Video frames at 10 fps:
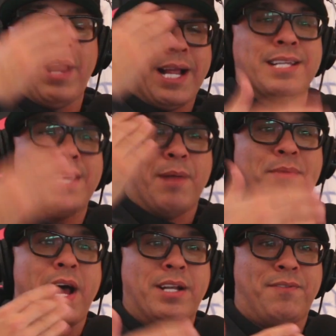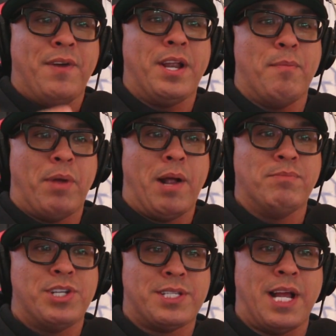Like I said, I'm not defending it, but
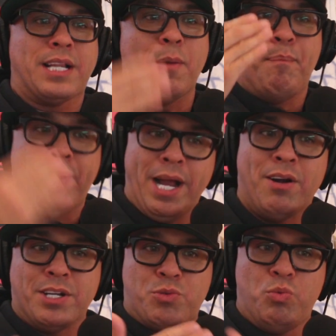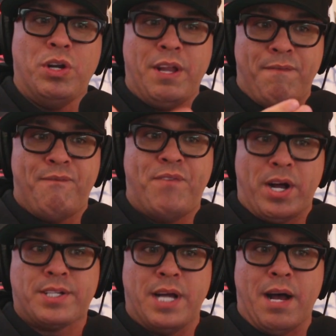I'm just like the parents really
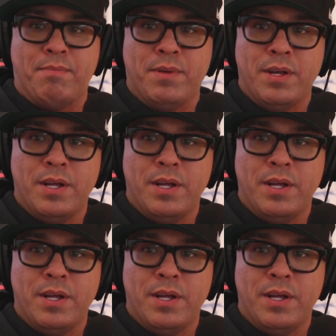fucked up.